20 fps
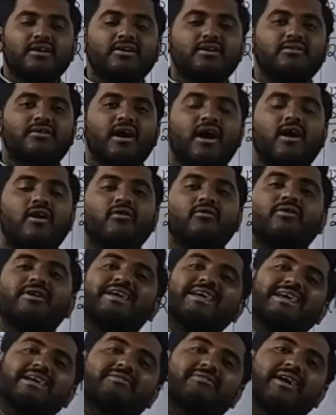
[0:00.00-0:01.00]
You have
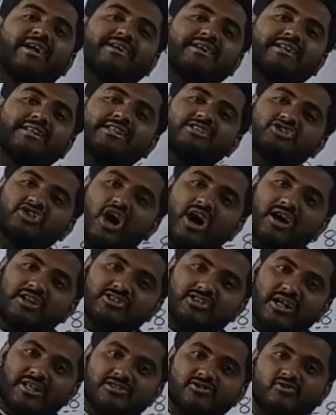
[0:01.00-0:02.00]
equated the
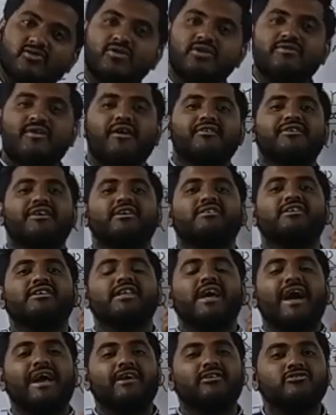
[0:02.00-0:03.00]
charge also. You have equated
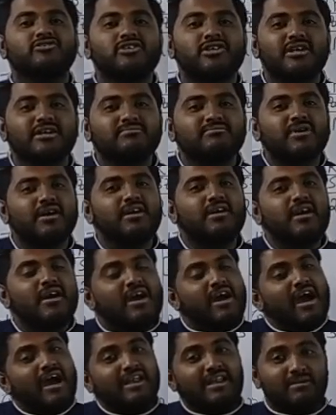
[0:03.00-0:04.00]
the hydrogen number
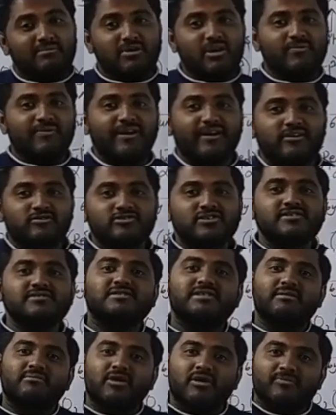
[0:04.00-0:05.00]
of
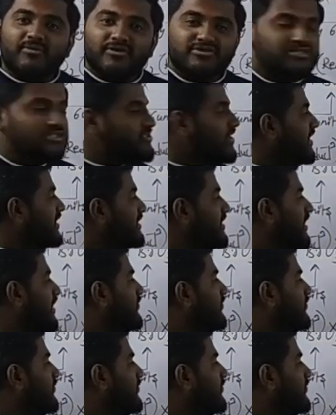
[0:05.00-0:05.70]
hydrogens, number of oxygen.